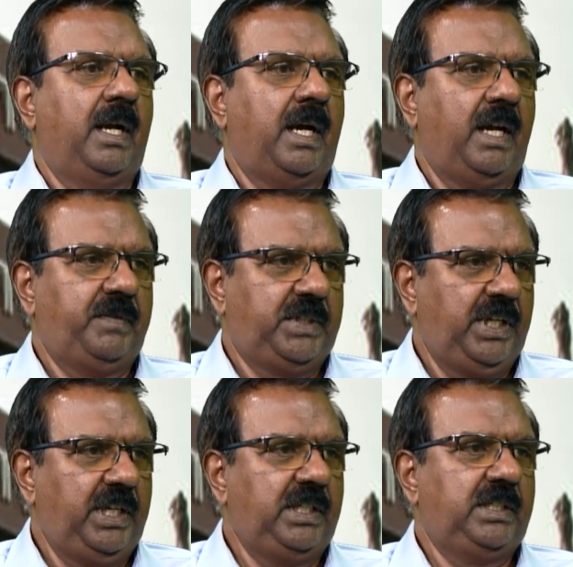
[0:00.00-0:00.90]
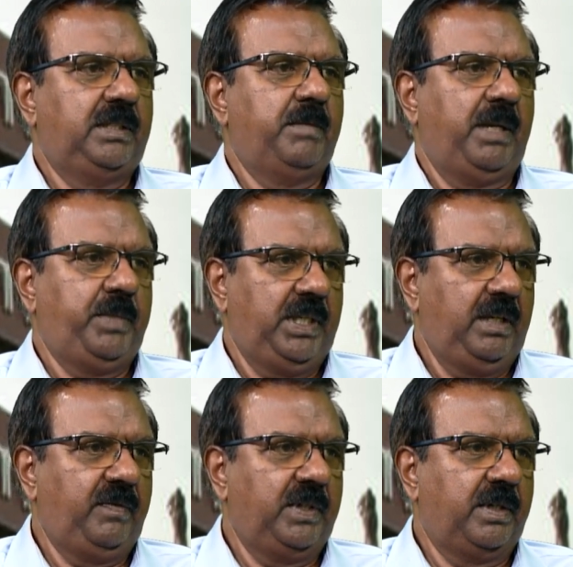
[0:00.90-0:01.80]
I've changed my
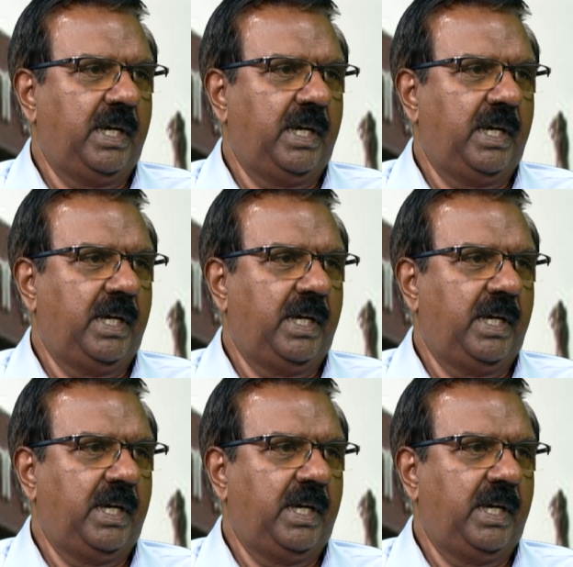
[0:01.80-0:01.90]
behavior.